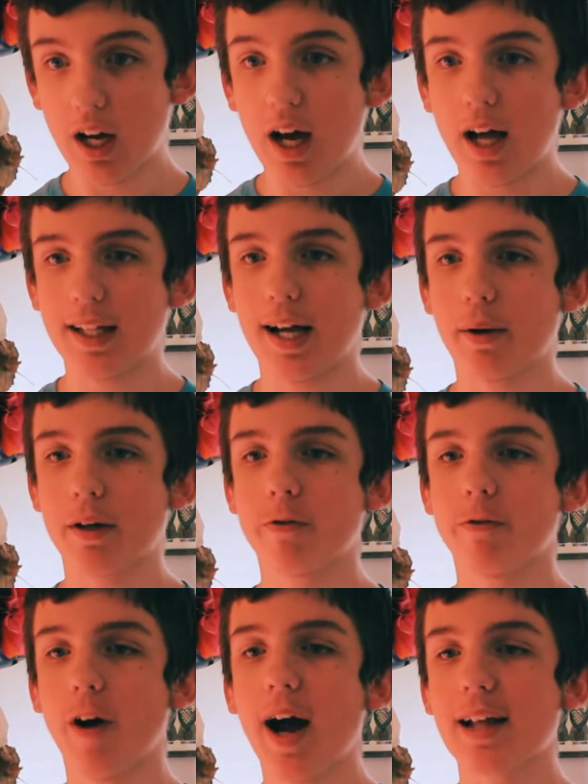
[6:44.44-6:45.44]
allowing
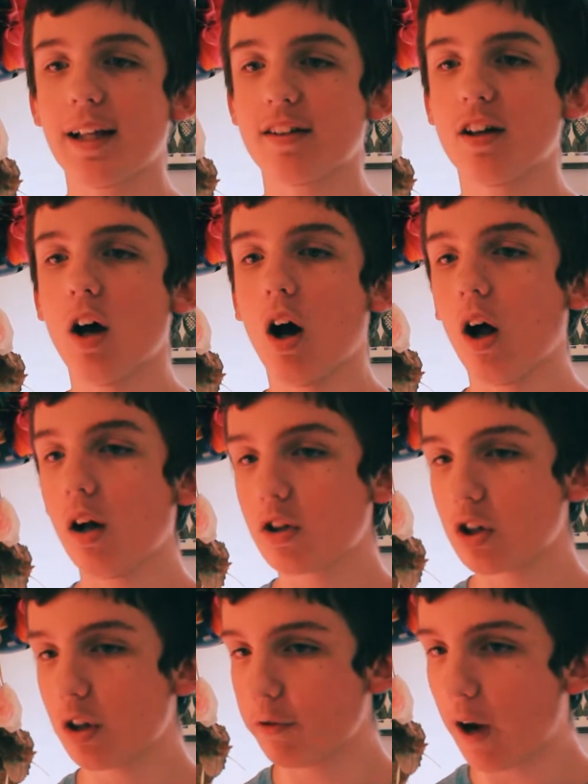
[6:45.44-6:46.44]
violet,
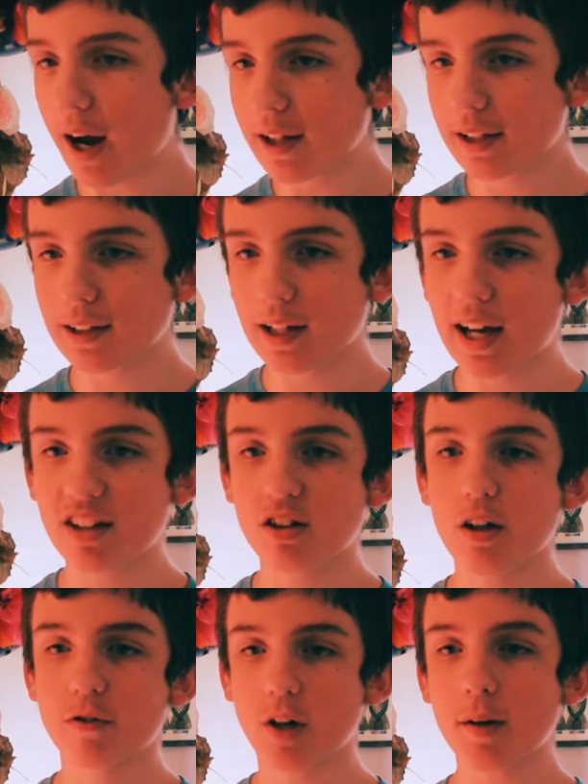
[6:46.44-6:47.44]
ultraviolet light
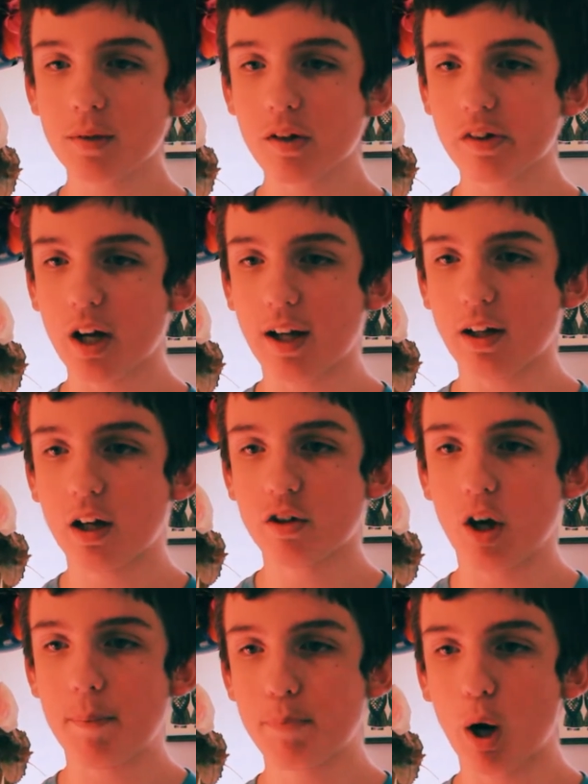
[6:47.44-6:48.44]
from the sun
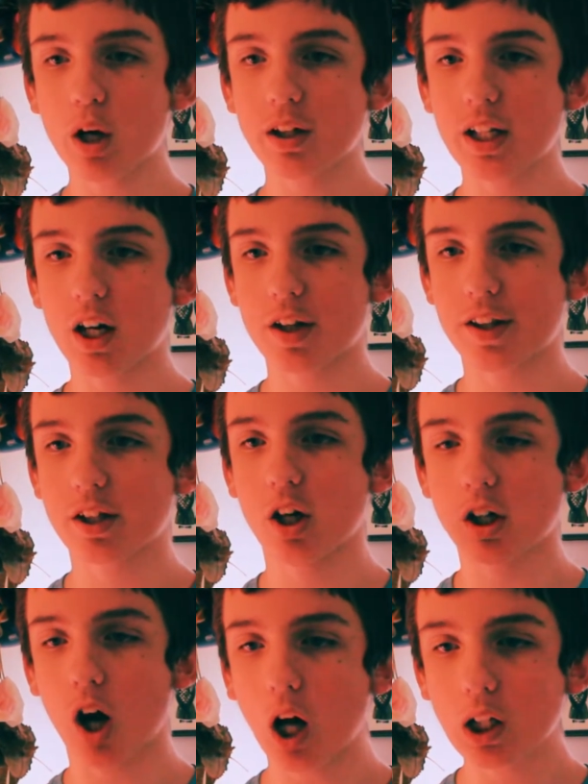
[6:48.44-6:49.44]
to burn the Earth and cook
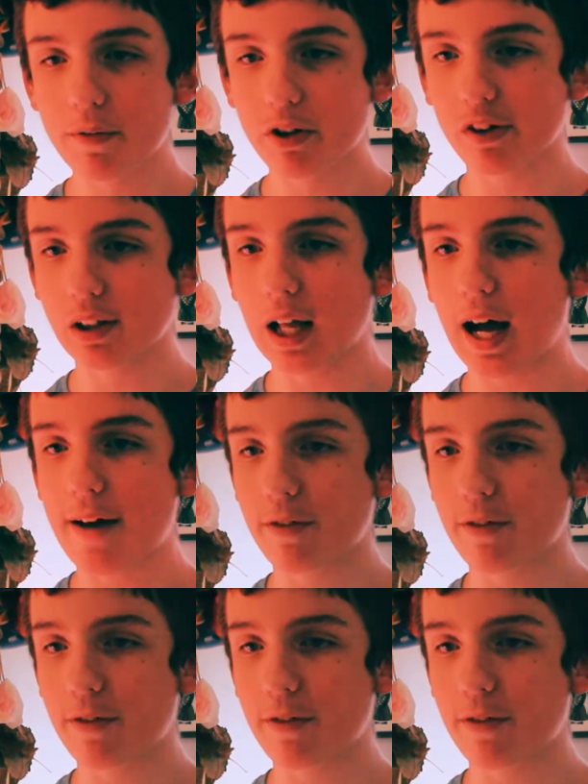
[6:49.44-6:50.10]
all of us alive.